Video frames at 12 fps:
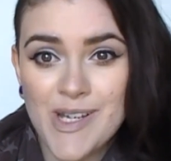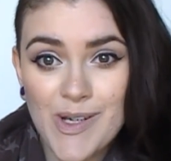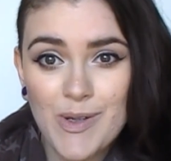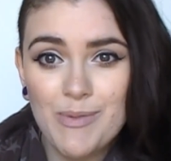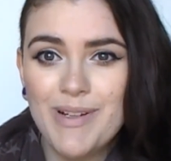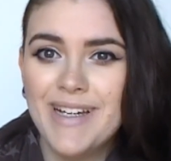
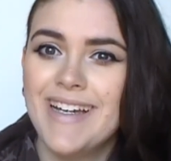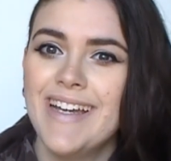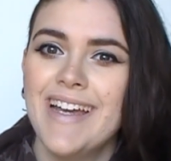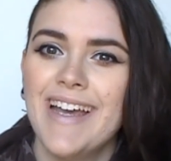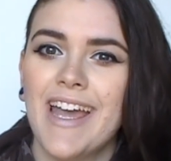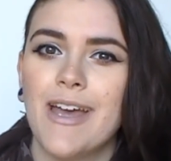tube,
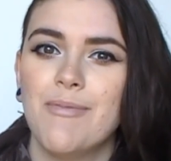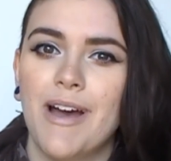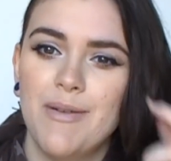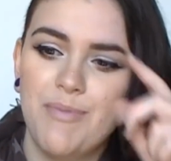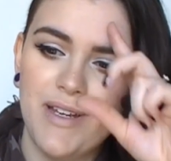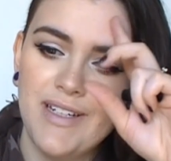in
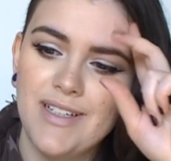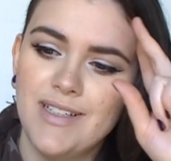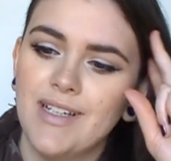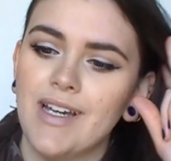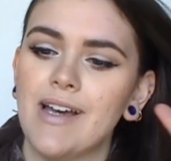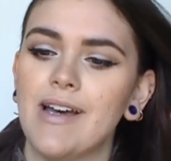my
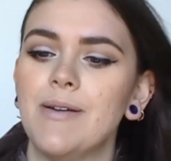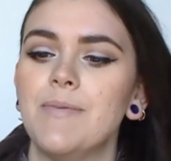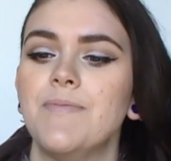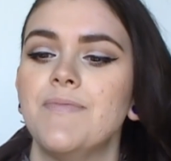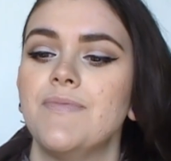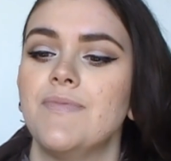opinion. Uh,
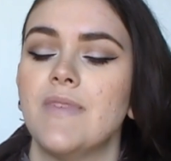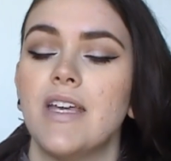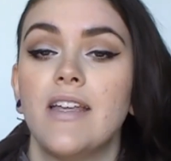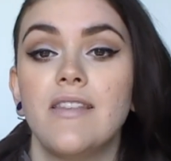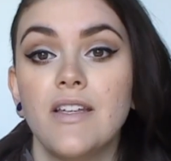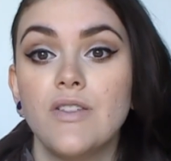
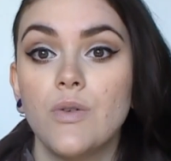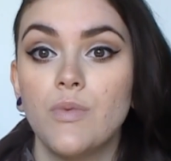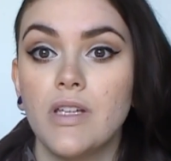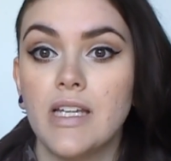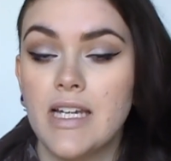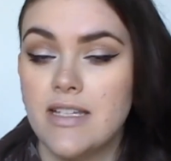these are
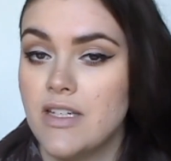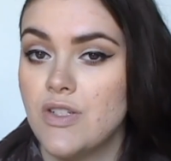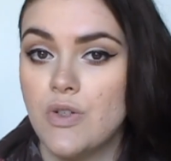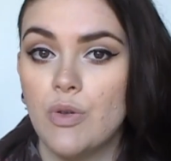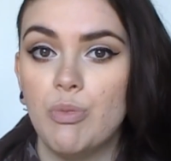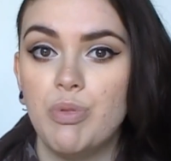really easy
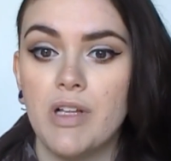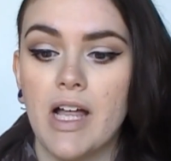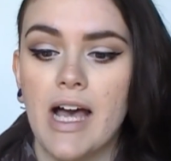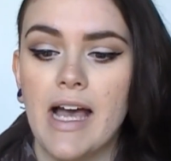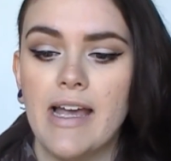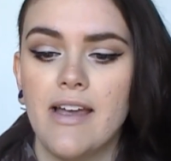to
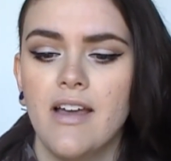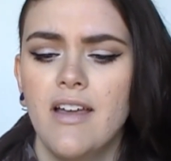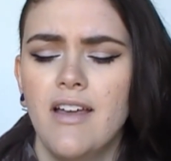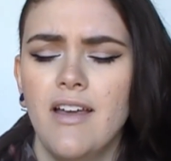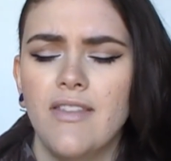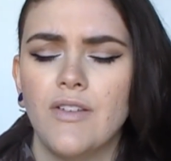apply.
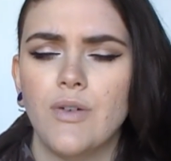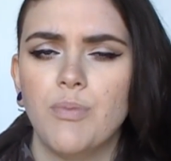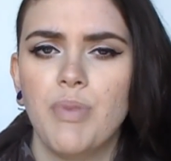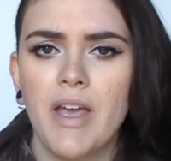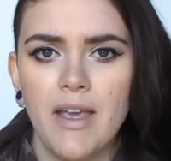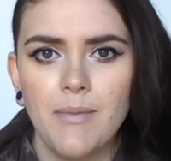They're
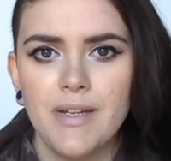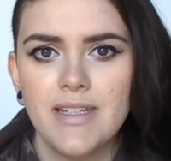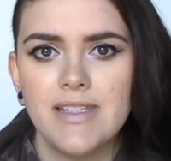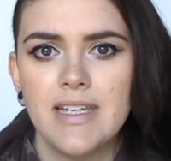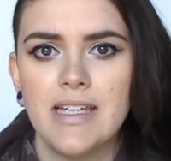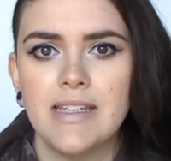
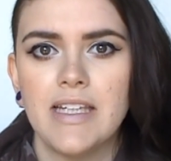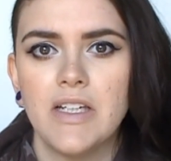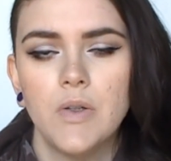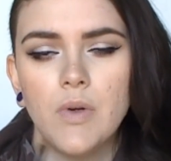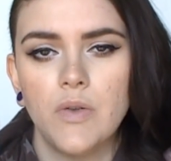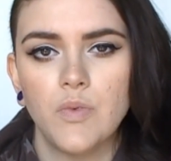pigmented. They
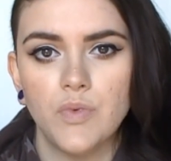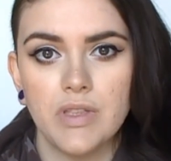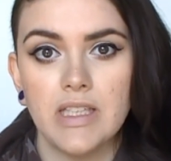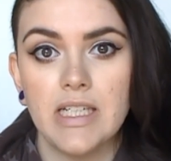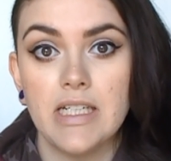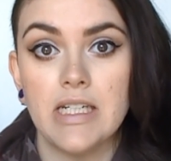go on
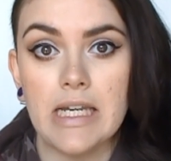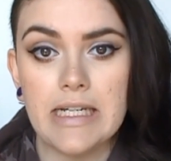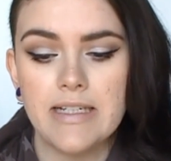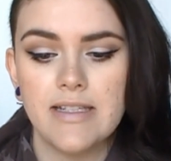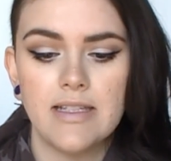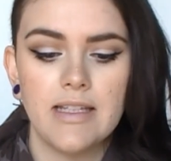really
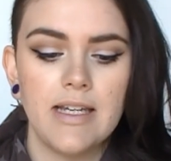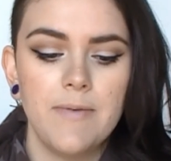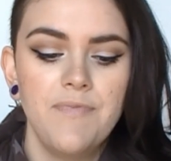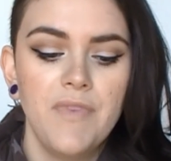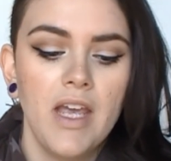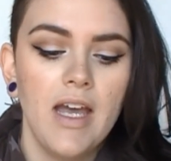
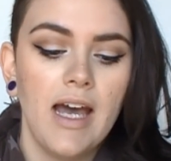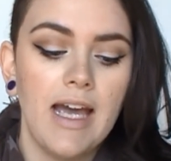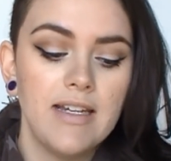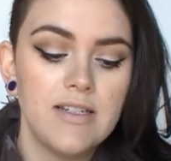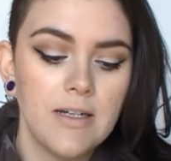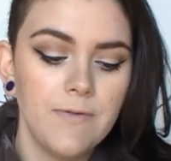nicely.
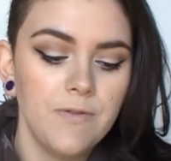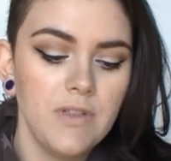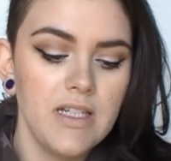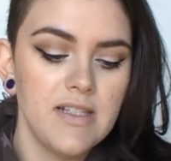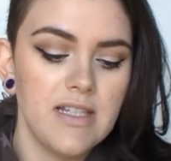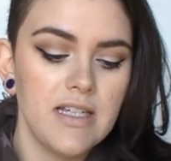I
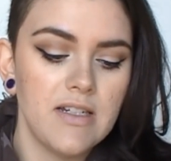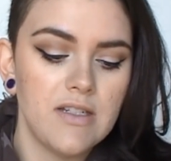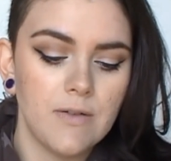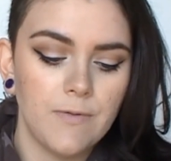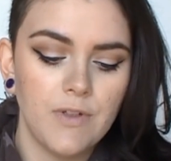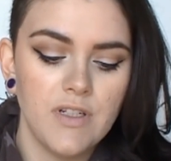definitely see a
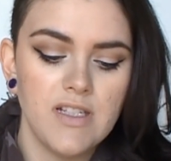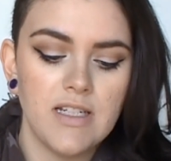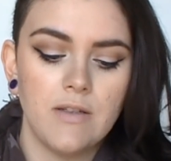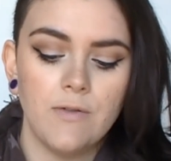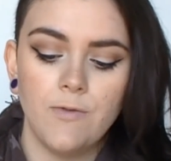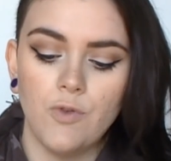difference
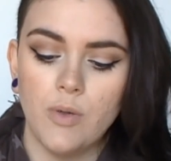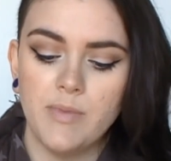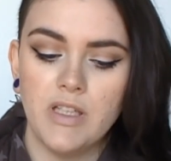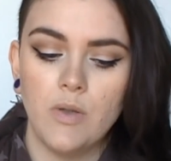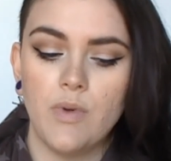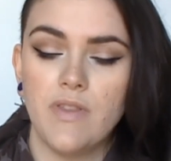in the
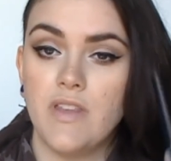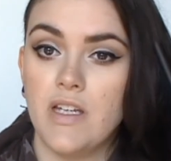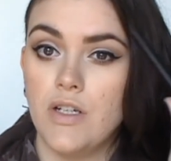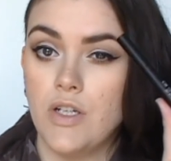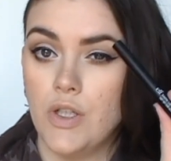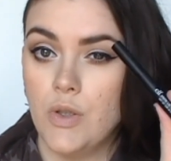formula with
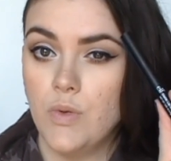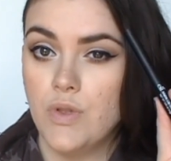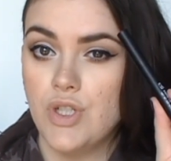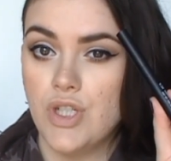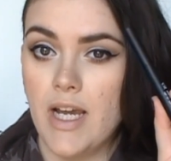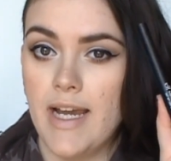the new
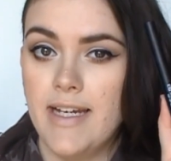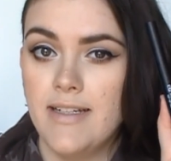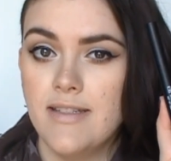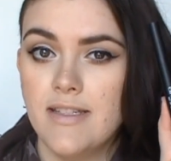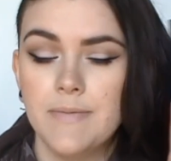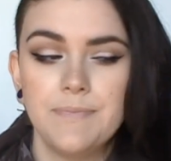
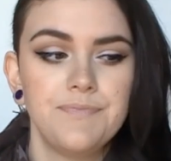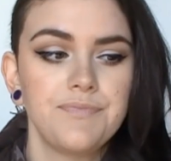shades